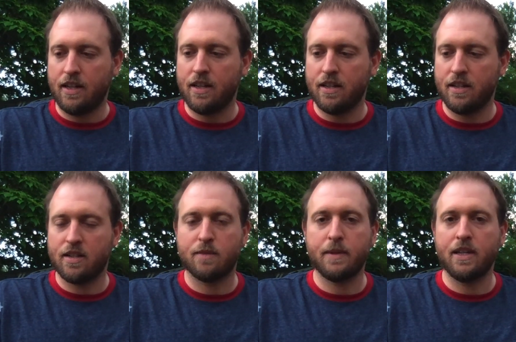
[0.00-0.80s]
It
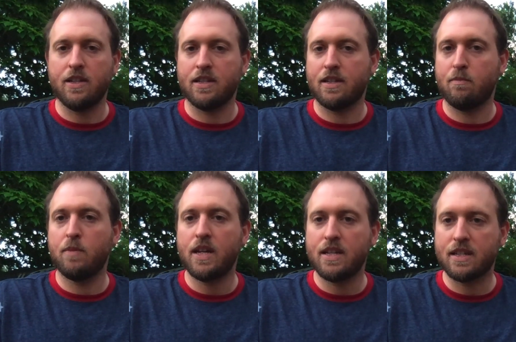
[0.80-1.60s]
smells
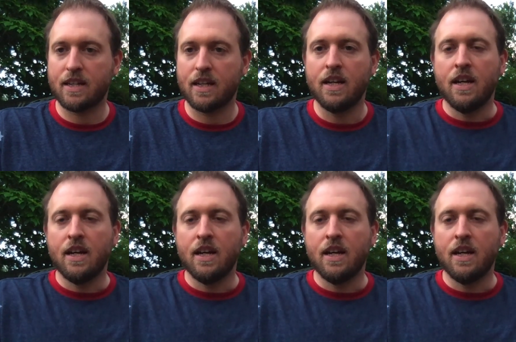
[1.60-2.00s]
amazing.